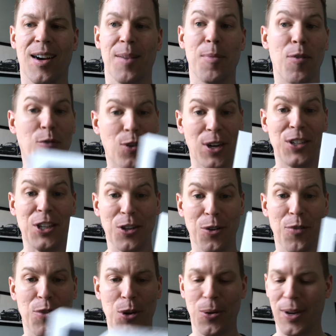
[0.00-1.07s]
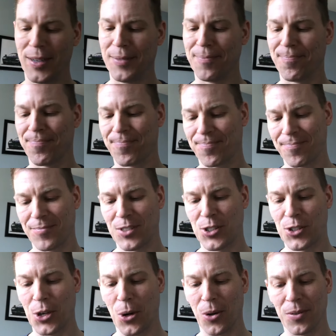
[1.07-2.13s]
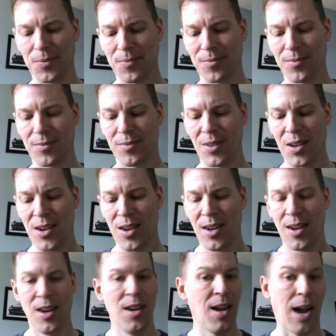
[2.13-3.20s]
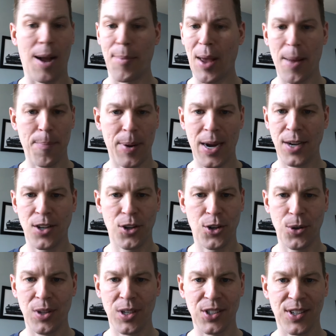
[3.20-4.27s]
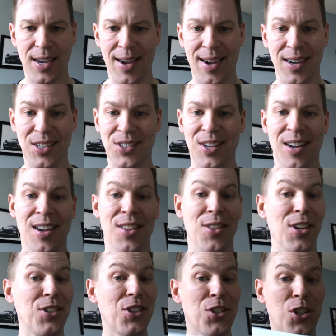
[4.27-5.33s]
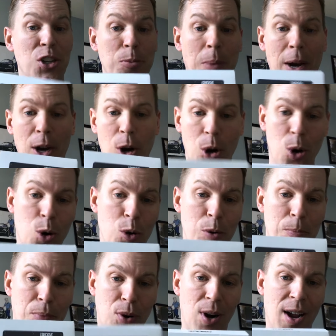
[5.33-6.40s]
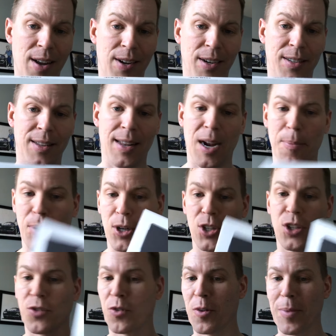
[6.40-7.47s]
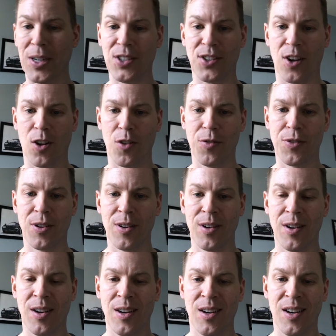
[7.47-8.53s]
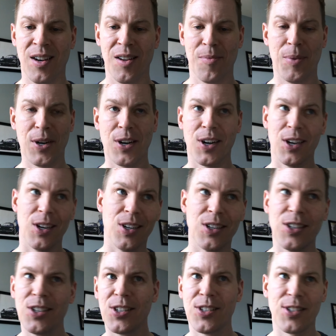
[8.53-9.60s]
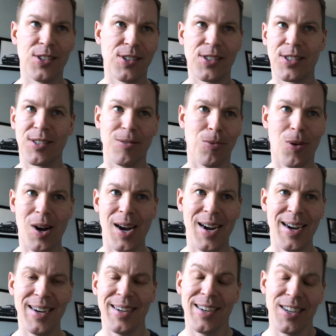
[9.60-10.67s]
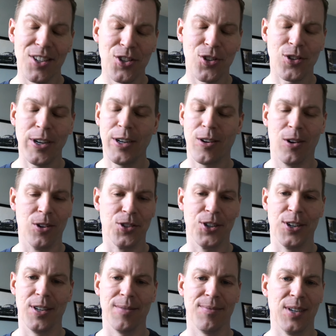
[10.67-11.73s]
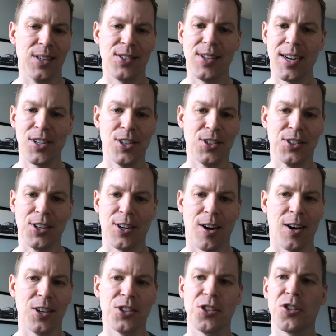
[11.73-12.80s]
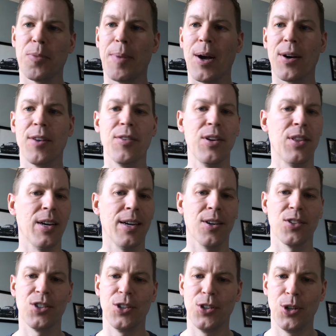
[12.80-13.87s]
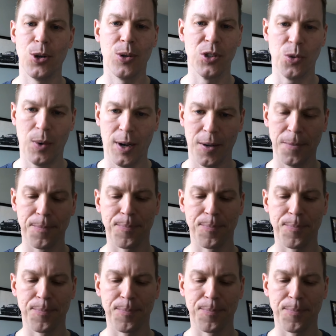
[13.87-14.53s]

before I did a review on it. So I'm not paid to do this, guys. This is just my own product that I purchased for myself because why? It's street culture. It's not just the cars, it's about everything else you do as well.